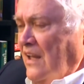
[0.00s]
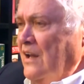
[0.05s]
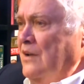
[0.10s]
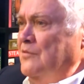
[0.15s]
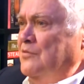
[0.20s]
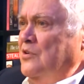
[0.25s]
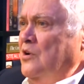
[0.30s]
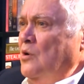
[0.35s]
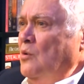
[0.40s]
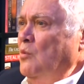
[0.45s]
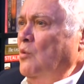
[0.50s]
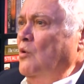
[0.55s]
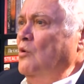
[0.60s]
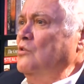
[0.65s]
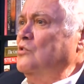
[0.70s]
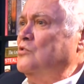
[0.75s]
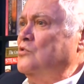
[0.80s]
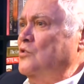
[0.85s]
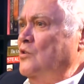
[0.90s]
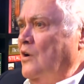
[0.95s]
If you
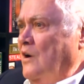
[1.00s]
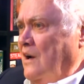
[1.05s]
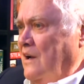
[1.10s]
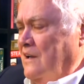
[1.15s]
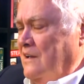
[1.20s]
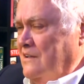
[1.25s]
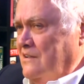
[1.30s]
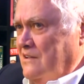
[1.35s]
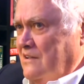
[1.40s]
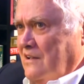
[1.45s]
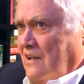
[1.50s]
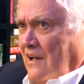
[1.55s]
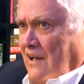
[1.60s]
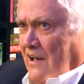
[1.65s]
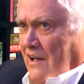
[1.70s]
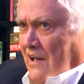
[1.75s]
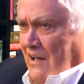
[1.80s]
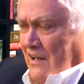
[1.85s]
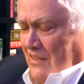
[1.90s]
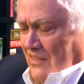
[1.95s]
will trace
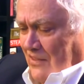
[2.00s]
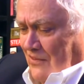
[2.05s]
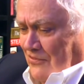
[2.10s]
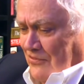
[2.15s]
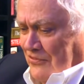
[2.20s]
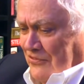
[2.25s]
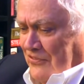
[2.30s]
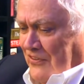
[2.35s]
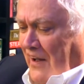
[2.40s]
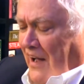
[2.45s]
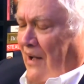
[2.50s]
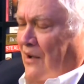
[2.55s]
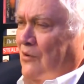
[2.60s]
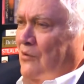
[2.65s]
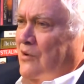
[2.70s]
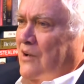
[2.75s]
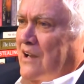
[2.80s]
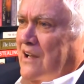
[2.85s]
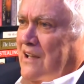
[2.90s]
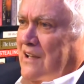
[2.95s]
the
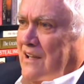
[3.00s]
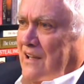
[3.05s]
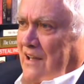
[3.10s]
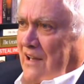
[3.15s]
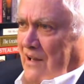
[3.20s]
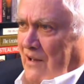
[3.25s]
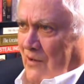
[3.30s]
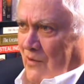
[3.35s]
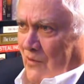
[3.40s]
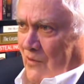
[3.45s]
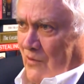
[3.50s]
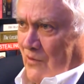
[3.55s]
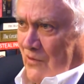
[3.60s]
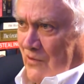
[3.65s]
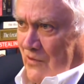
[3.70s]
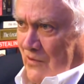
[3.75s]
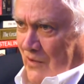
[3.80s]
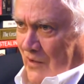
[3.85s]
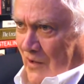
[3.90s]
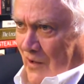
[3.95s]
founding
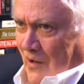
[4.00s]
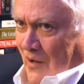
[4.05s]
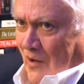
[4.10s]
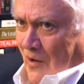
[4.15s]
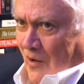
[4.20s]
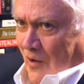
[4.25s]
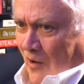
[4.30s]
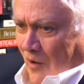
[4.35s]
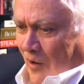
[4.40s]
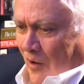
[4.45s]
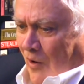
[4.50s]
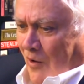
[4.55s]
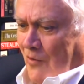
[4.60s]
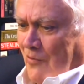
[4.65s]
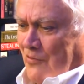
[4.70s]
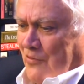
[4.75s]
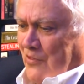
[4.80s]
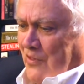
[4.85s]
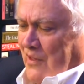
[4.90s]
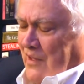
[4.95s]
years
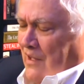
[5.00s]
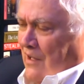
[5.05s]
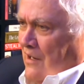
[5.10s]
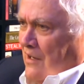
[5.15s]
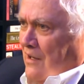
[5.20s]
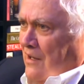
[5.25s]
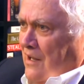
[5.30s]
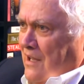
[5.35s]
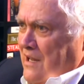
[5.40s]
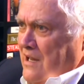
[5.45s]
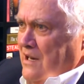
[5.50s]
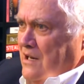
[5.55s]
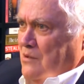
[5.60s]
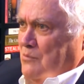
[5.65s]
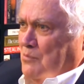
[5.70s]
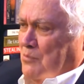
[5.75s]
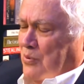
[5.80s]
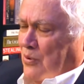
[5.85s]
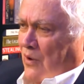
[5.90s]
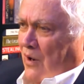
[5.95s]
of the elite
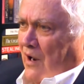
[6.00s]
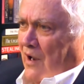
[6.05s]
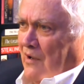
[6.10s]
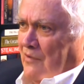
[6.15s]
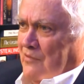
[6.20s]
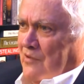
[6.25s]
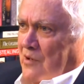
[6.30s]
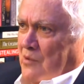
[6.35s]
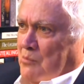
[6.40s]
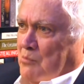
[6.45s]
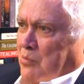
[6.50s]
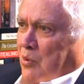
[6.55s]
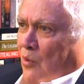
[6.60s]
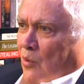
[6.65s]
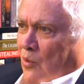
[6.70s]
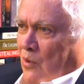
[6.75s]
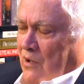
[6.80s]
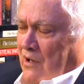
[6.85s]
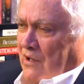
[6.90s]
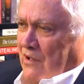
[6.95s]
private
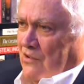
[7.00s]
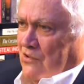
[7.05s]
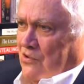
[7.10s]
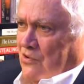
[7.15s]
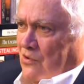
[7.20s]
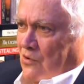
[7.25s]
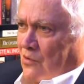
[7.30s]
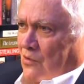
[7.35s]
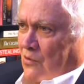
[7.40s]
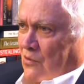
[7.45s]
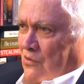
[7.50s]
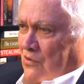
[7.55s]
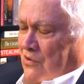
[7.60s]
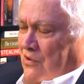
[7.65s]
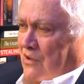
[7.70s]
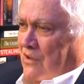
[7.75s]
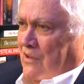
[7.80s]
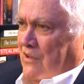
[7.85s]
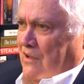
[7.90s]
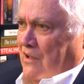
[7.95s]
boarding
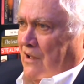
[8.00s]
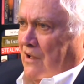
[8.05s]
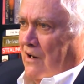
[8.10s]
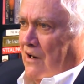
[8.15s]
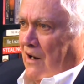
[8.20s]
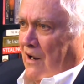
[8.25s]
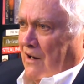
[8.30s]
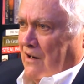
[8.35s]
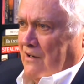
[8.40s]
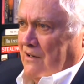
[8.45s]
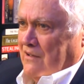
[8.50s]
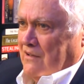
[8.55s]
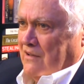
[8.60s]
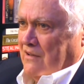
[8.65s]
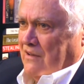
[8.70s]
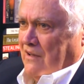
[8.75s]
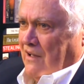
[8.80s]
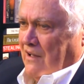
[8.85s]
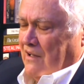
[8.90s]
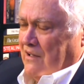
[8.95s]
schools in the United
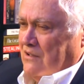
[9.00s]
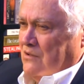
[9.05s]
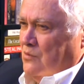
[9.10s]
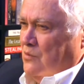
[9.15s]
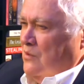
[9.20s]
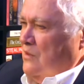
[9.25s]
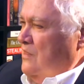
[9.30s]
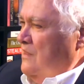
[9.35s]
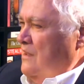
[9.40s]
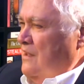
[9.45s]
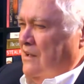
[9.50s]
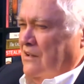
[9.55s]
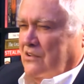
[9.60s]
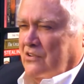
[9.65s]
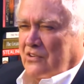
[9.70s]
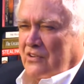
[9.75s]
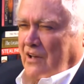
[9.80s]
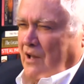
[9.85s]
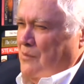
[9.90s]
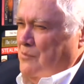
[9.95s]
States, with the
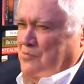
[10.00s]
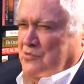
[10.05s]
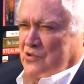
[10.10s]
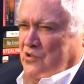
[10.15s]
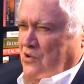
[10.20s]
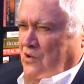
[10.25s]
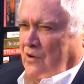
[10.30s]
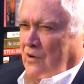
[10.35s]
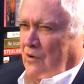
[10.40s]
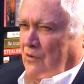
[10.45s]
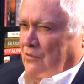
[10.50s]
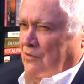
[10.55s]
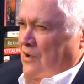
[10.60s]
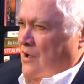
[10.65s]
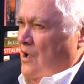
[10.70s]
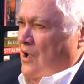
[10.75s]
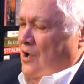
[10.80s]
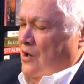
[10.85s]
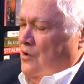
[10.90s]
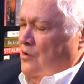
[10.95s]
exception of
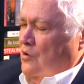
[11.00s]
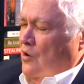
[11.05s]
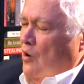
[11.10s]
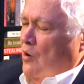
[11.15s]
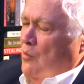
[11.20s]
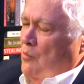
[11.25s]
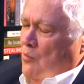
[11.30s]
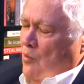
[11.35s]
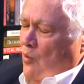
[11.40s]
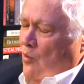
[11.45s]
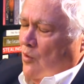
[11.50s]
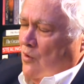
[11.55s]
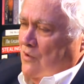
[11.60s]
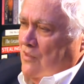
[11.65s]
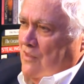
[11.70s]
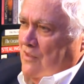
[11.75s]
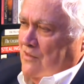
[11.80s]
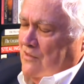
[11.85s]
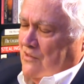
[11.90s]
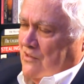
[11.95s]
no more
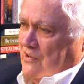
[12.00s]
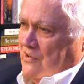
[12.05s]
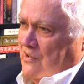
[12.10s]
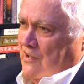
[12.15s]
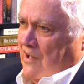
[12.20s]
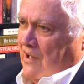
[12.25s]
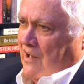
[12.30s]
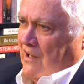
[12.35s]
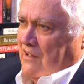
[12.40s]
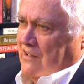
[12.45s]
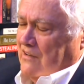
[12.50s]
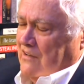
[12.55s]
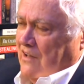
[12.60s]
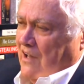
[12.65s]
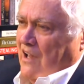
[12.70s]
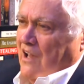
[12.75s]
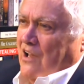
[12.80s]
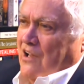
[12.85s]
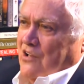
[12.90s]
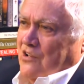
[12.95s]
than six,
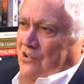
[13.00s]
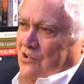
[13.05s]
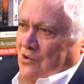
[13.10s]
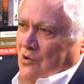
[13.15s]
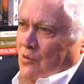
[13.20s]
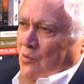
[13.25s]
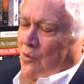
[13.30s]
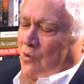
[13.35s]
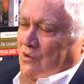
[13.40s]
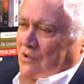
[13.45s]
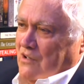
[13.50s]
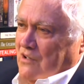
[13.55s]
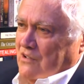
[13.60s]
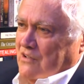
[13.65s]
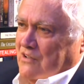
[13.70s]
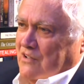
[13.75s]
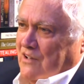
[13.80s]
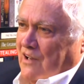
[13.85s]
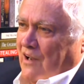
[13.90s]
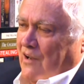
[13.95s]
you will
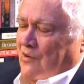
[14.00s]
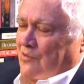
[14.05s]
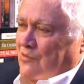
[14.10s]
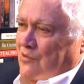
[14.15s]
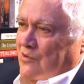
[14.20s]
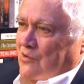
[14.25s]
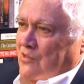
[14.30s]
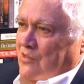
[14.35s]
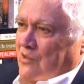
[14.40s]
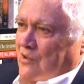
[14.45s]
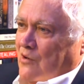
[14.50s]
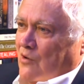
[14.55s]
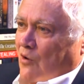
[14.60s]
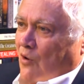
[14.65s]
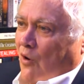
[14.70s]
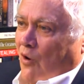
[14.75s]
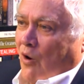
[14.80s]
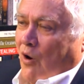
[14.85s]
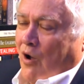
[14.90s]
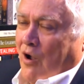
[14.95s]
discover that
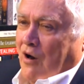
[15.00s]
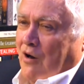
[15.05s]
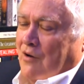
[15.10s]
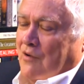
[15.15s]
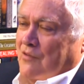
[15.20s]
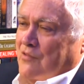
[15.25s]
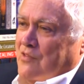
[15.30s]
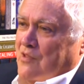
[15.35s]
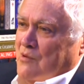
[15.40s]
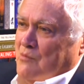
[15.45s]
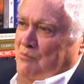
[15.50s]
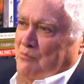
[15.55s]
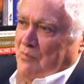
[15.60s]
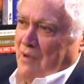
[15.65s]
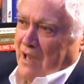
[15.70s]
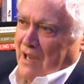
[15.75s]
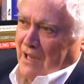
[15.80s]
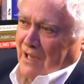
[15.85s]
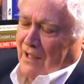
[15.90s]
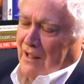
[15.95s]
all of them,
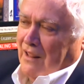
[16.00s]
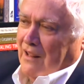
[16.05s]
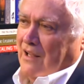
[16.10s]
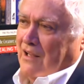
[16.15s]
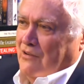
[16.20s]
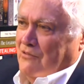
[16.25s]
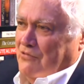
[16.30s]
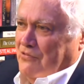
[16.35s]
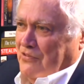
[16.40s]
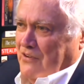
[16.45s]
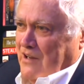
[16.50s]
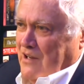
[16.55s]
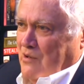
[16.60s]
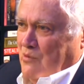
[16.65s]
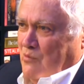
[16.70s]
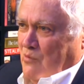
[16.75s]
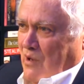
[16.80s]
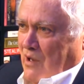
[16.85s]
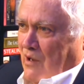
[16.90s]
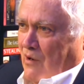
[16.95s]
male and
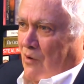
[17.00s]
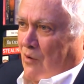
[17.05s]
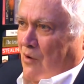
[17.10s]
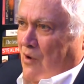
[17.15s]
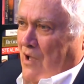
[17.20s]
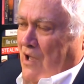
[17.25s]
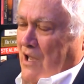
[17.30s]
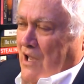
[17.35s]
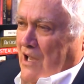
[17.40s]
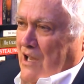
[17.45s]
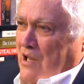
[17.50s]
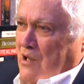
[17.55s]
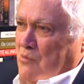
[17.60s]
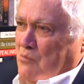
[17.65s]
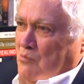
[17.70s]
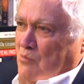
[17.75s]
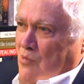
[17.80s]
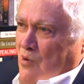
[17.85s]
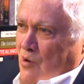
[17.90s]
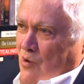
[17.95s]
female,
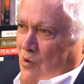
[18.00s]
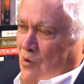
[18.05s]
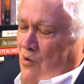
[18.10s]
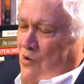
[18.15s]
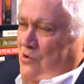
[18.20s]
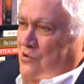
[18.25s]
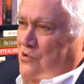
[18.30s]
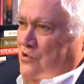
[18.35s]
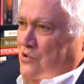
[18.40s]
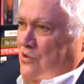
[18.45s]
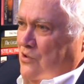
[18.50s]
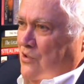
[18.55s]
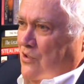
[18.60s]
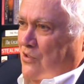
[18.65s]
emerge in